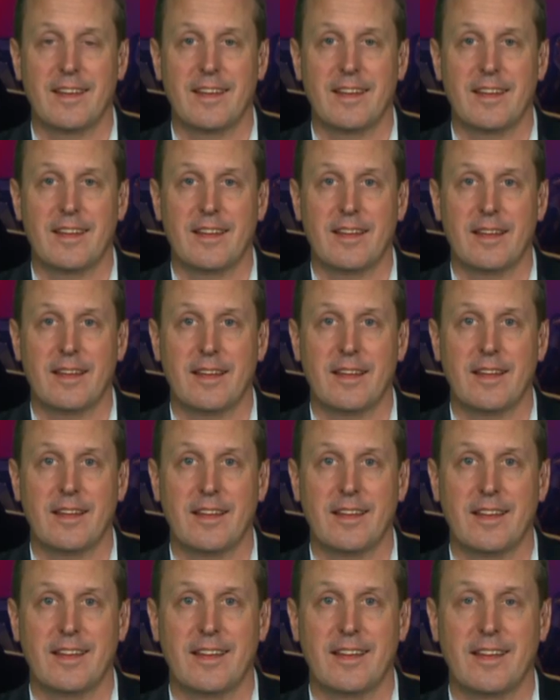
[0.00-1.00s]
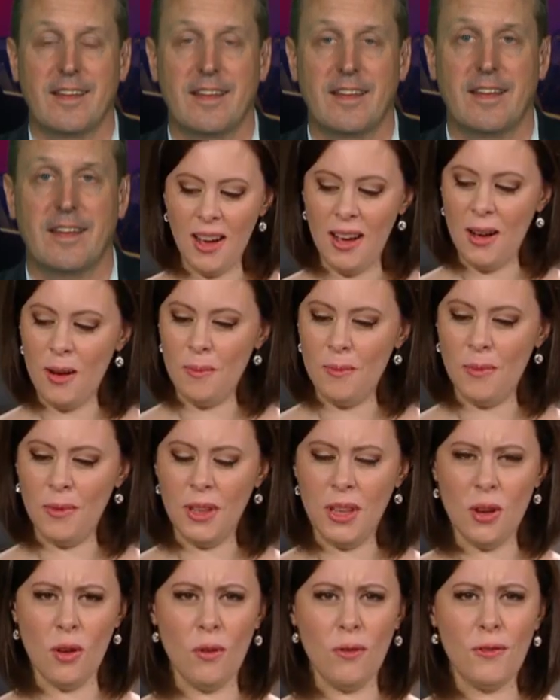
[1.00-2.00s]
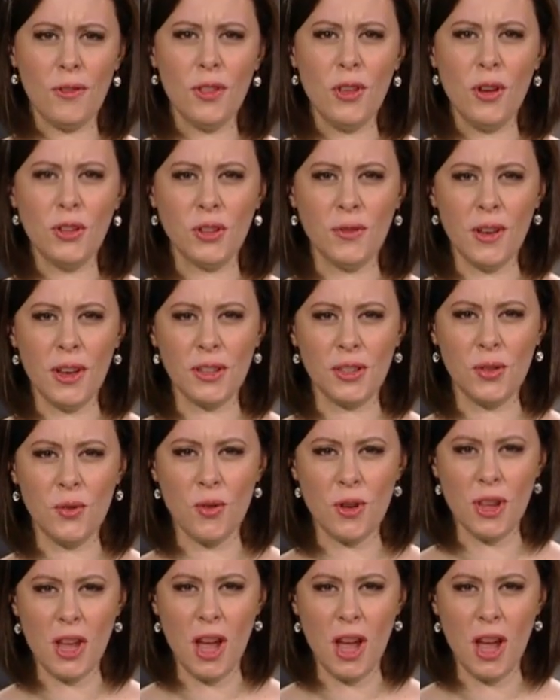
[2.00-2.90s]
Mary Kissel here. Um, you know, for those of us who are